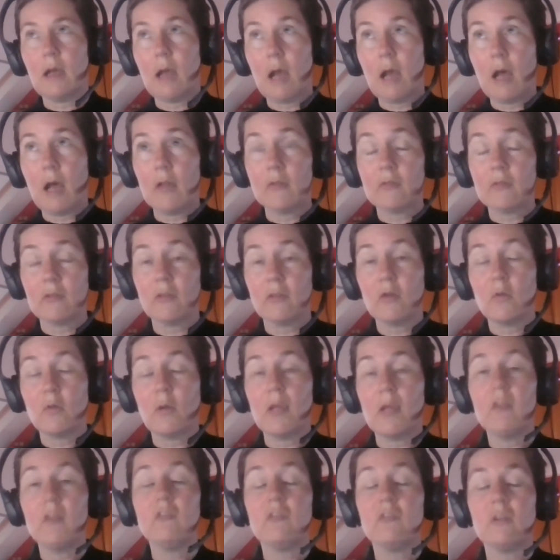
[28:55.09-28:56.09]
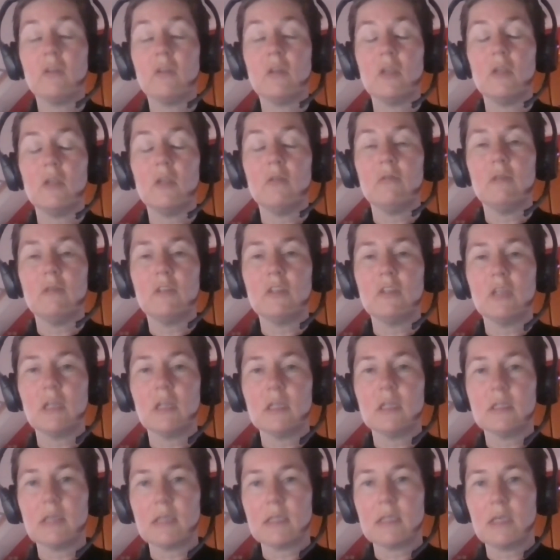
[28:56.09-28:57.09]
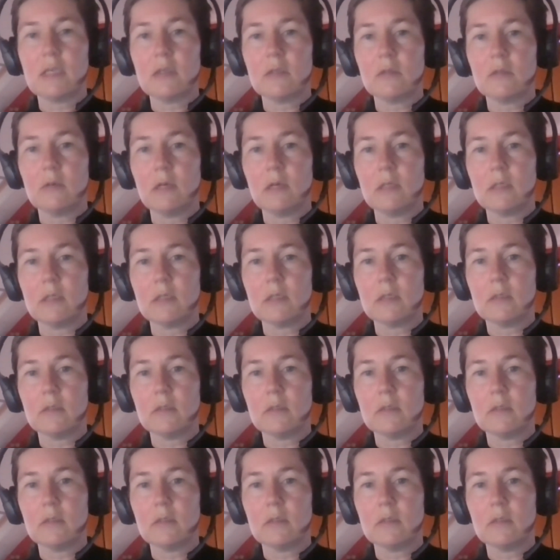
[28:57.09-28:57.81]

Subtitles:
answering the question that you originally set out to answer.